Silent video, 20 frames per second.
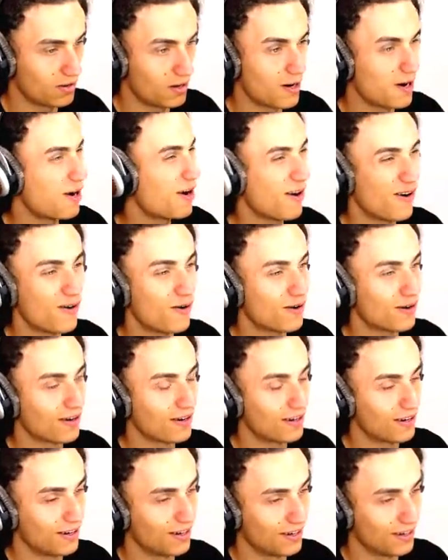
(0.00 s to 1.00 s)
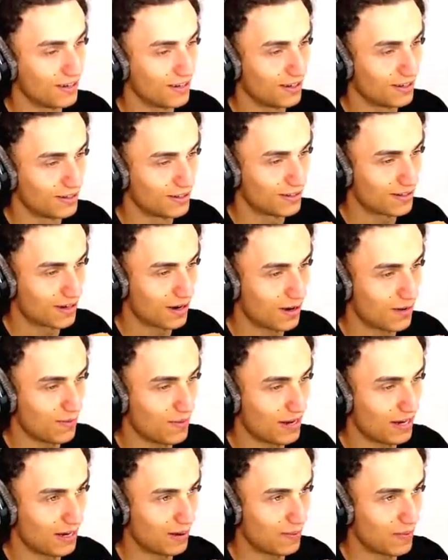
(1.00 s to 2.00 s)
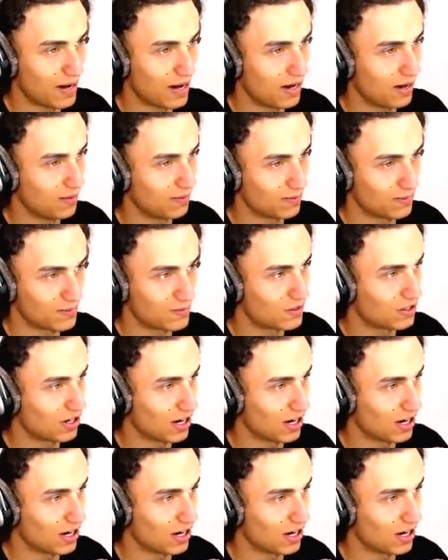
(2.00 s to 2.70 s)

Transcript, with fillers: no! Nice. So Drew many was, bombs,